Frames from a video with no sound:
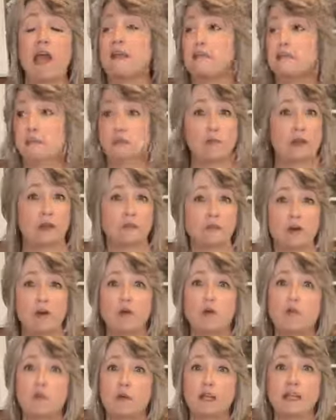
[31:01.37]
and throughout the
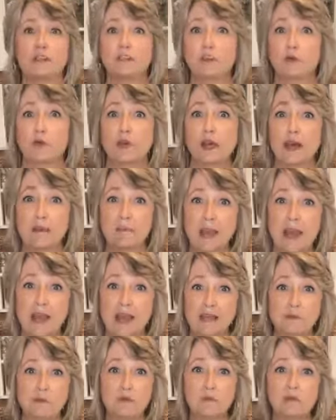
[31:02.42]
whole week. So come
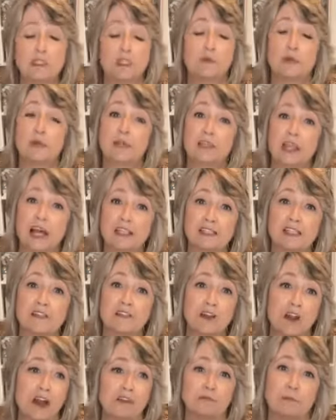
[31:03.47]
back. We'll be doing lots
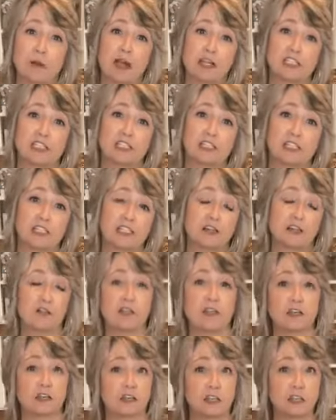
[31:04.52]
of craft projects here
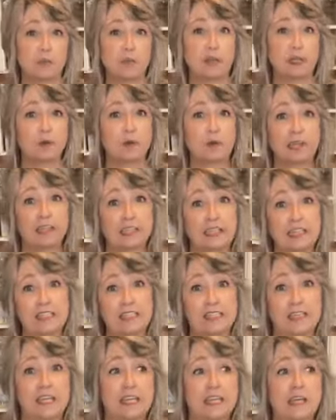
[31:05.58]
that are going to be quick and
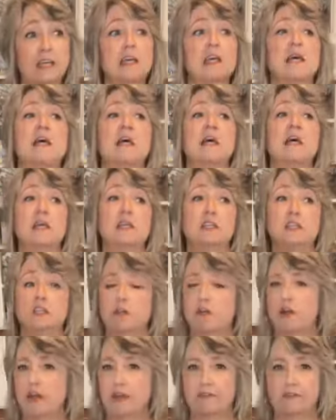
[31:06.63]
easy. You
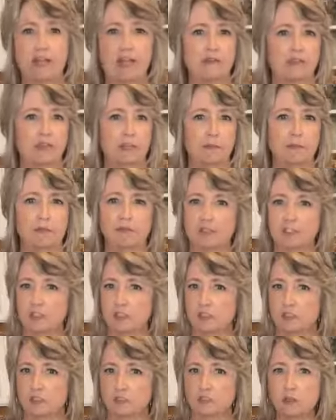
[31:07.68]
don't have to have any
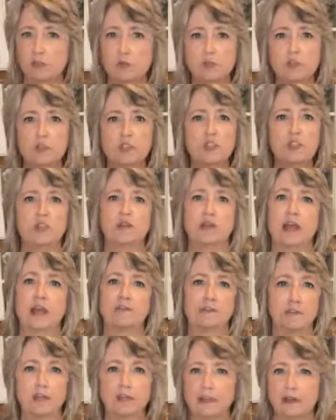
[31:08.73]
professional tools. You don't
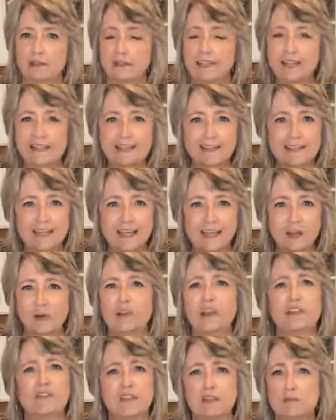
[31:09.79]
have to be artistic
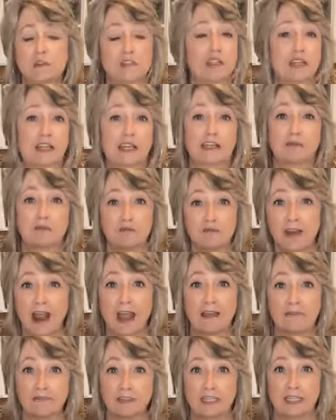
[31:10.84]
or even really
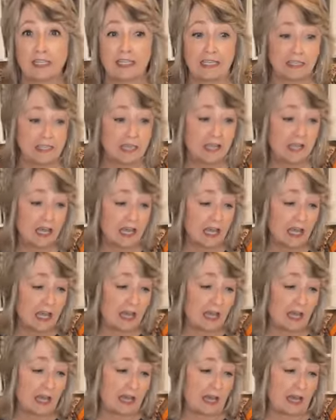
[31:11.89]
crafty.
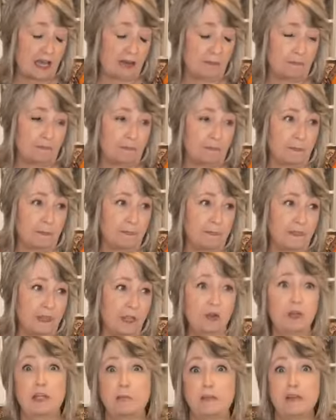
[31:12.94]
Um,
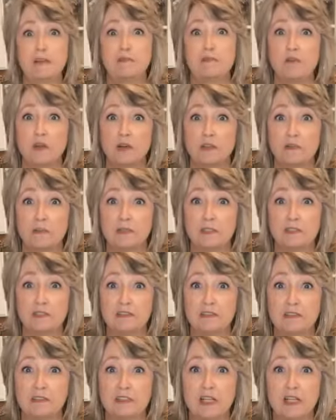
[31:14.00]
they're going to be affordable.